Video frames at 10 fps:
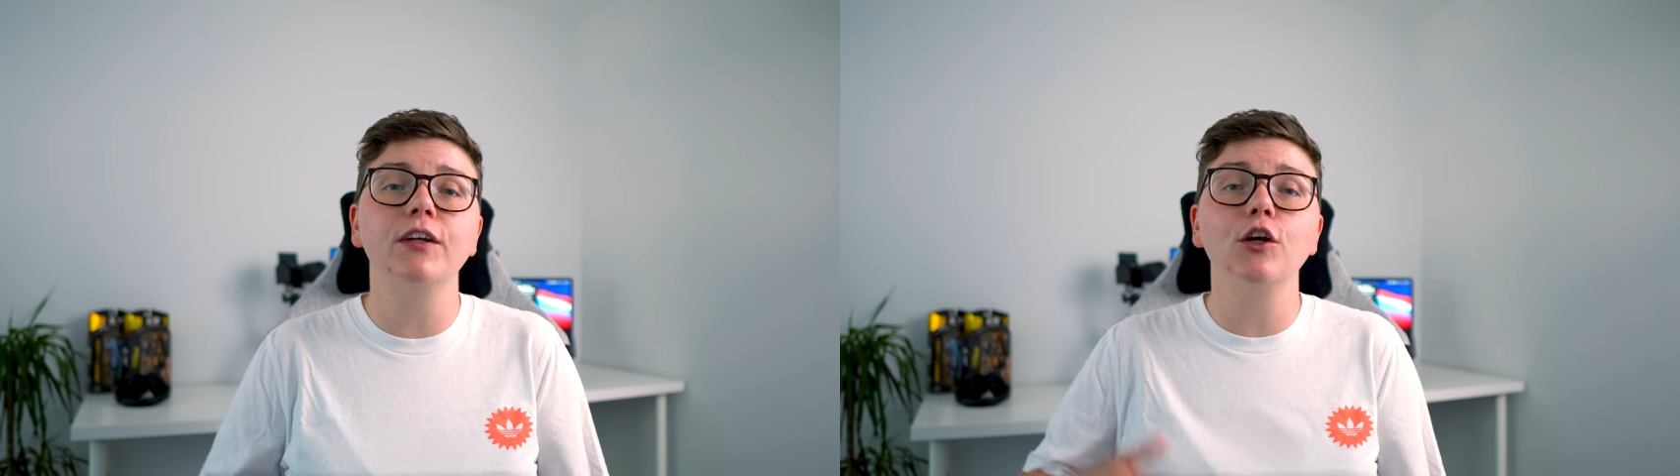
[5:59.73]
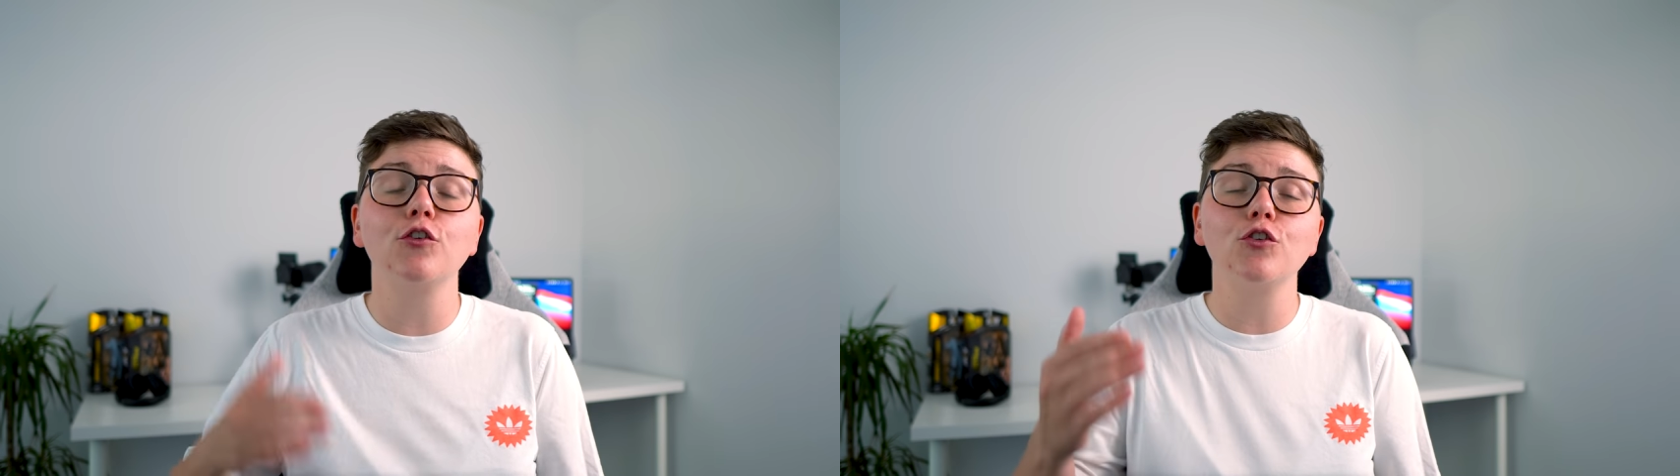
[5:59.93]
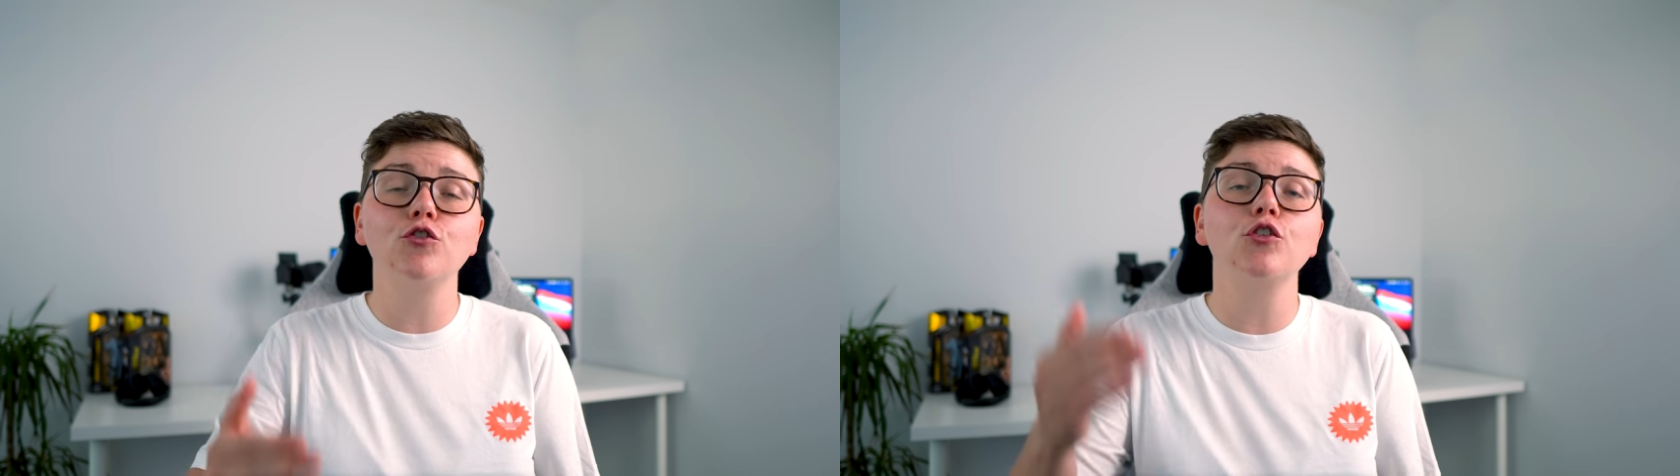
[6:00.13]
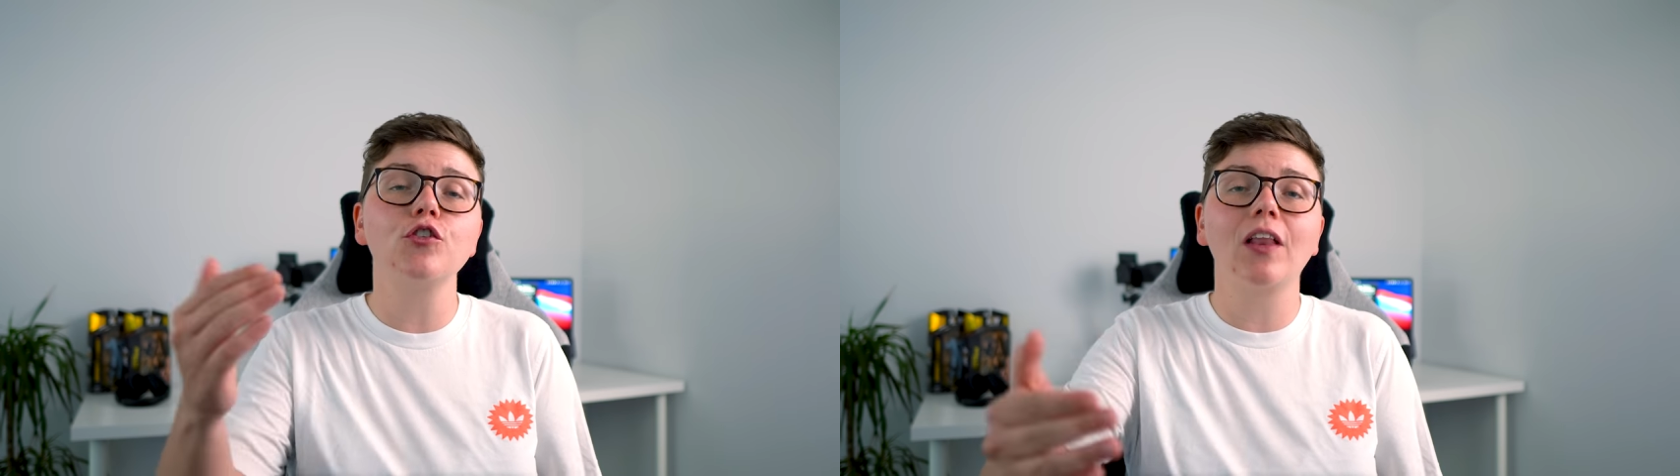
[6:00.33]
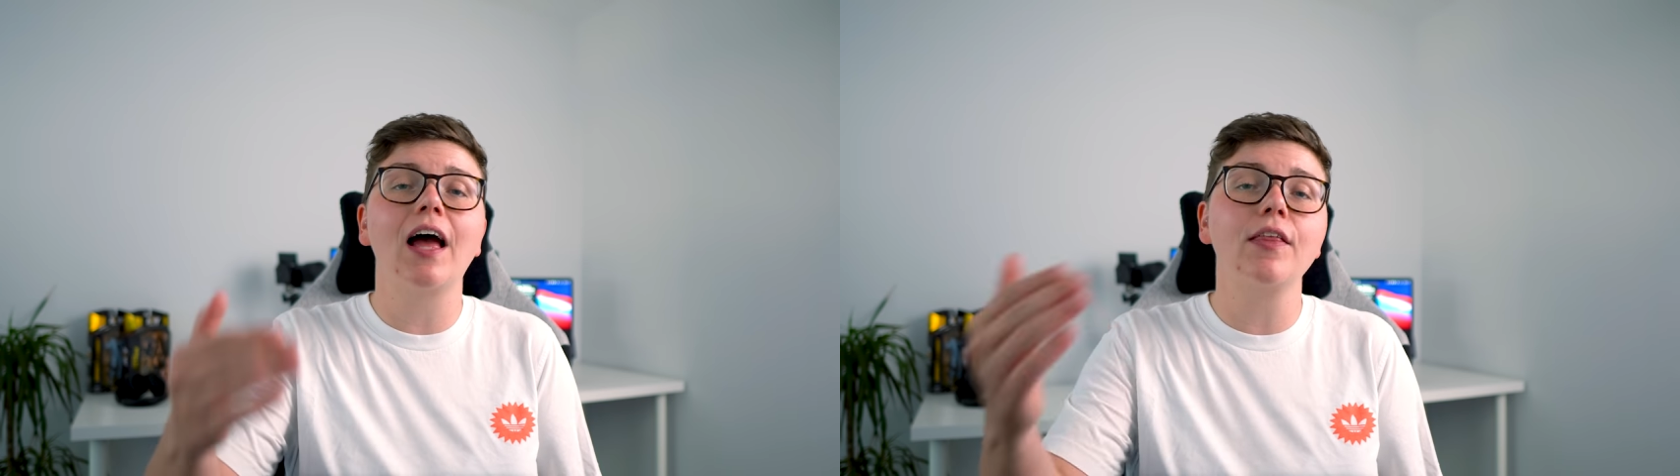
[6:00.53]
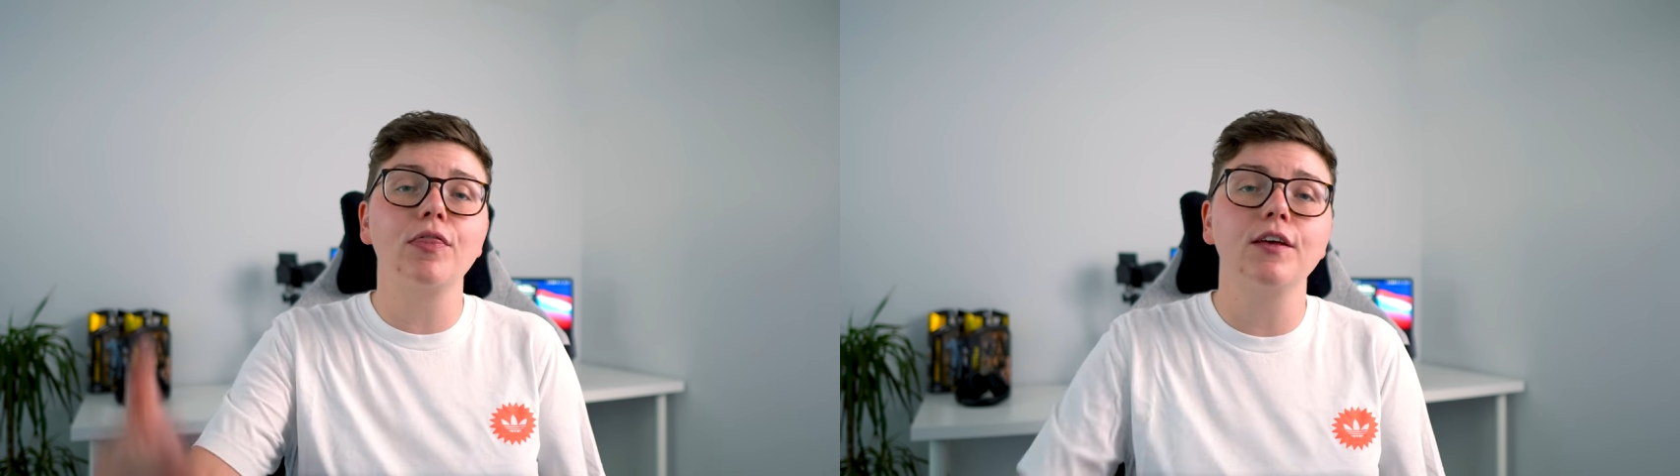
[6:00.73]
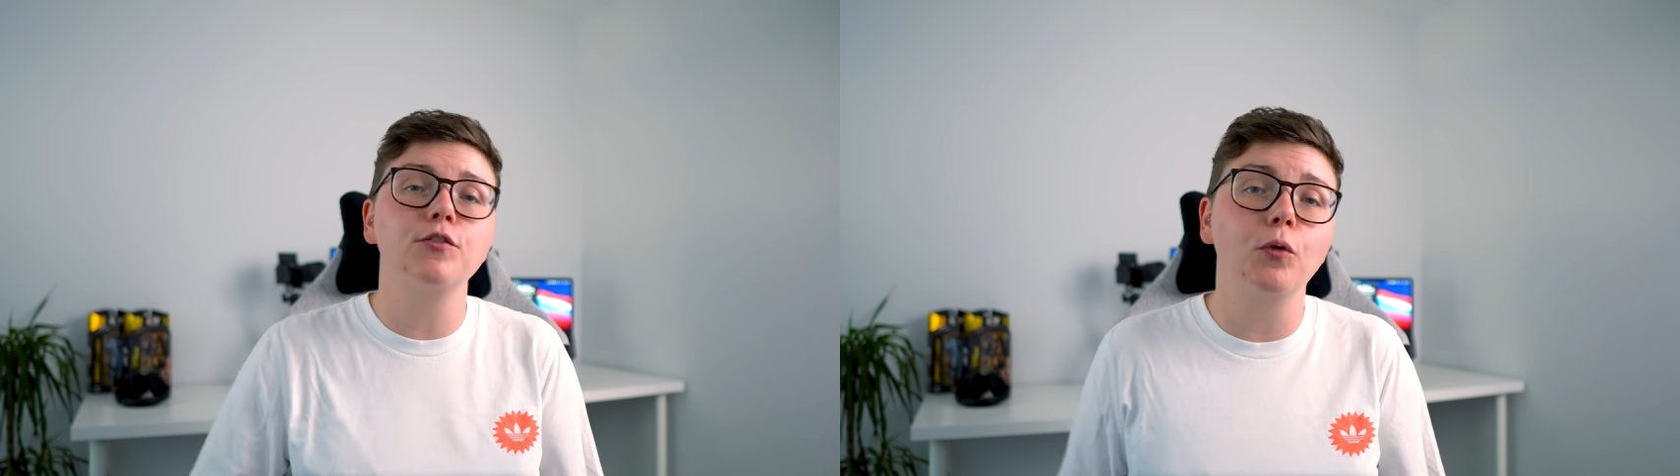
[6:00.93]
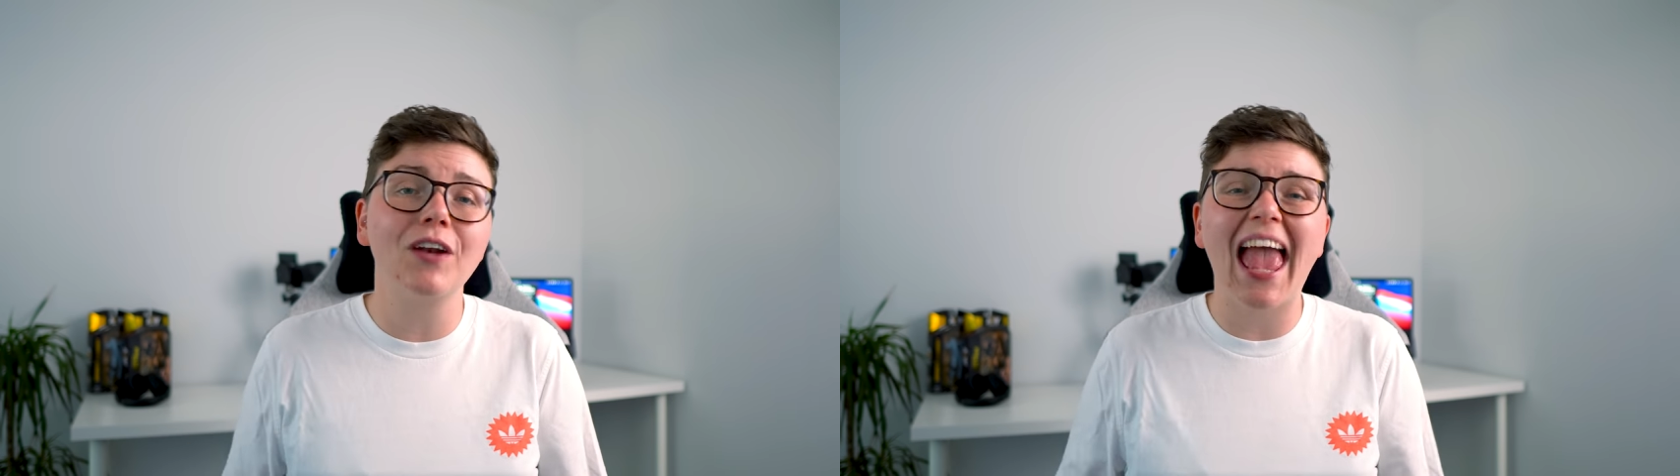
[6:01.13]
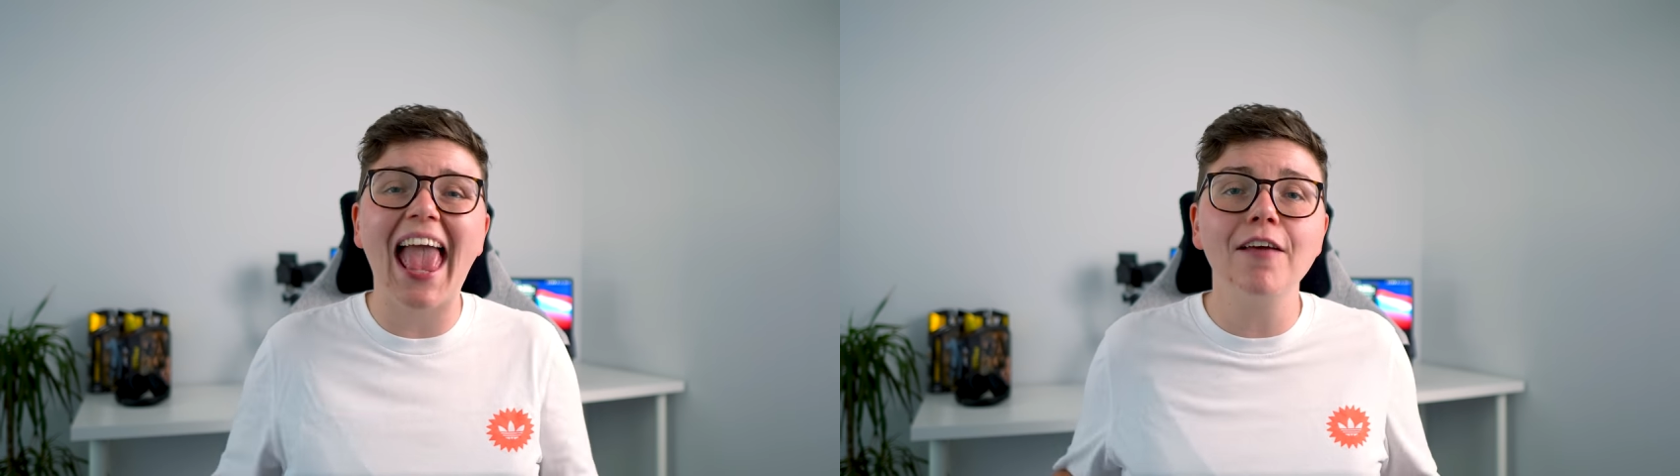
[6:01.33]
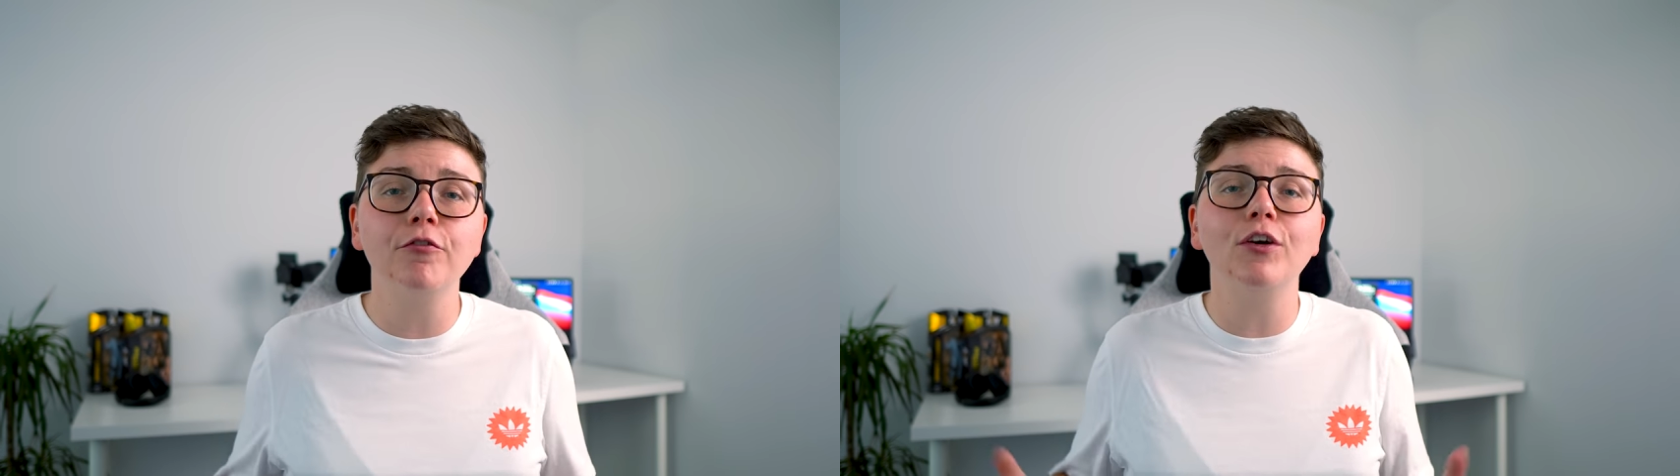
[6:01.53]
videos just like this one
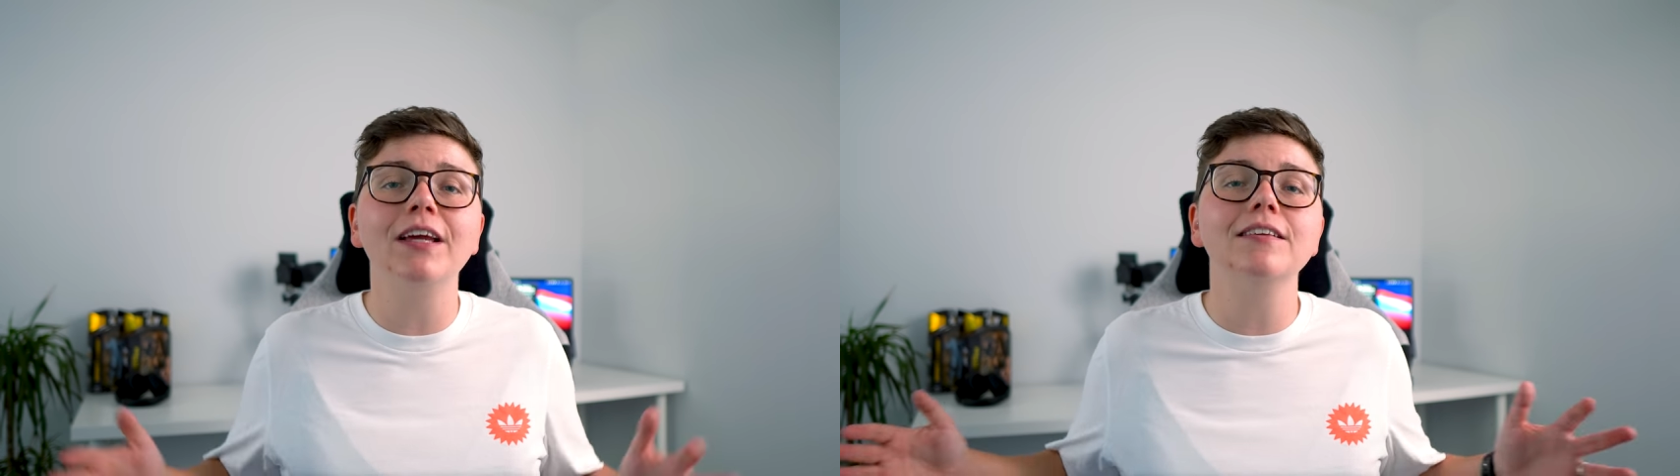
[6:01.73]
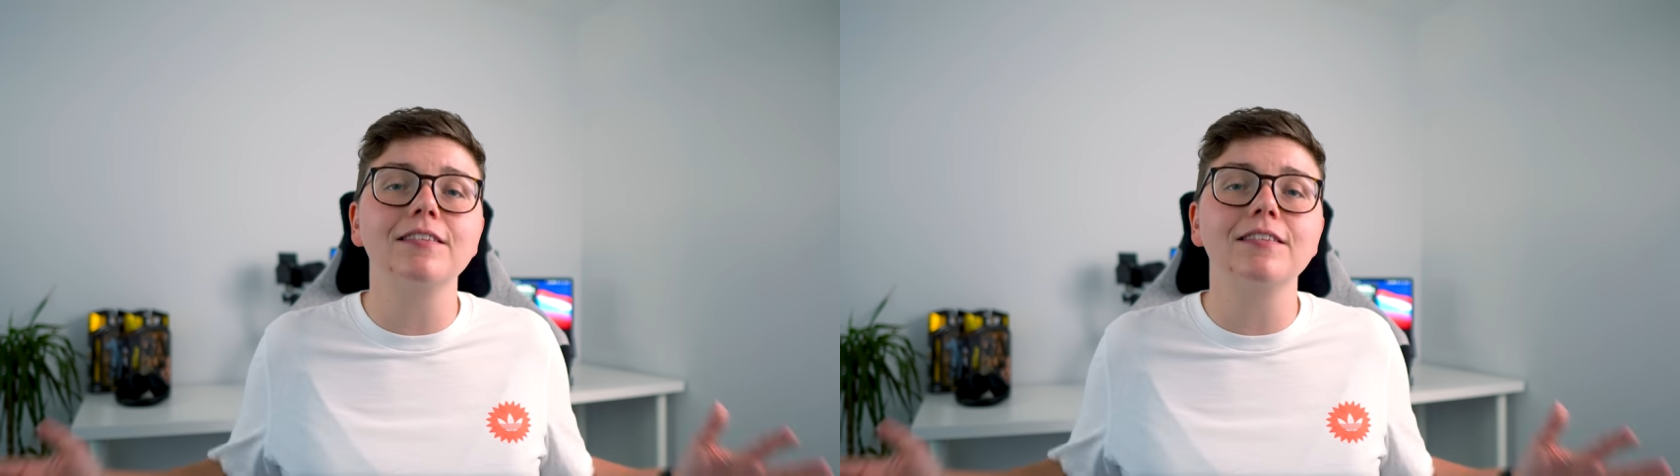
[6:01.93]
every